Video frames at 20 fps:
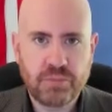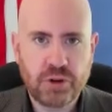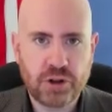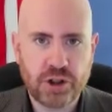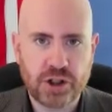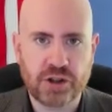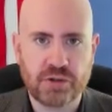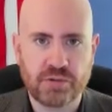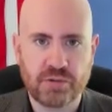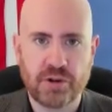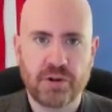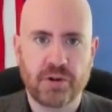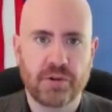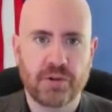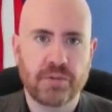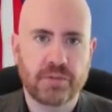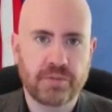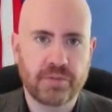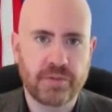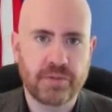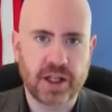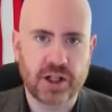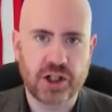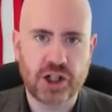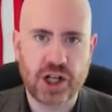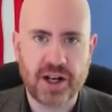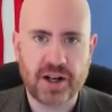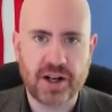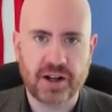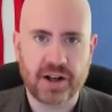push through the
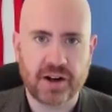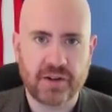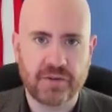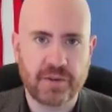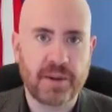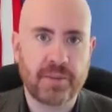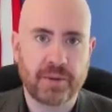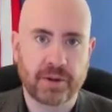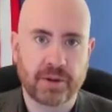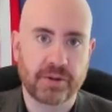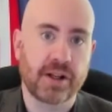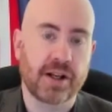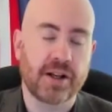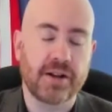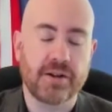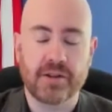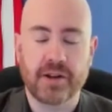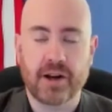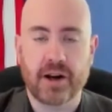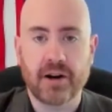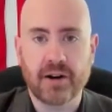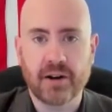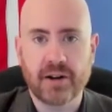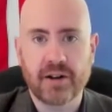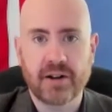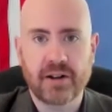agenda of the people who sent you there?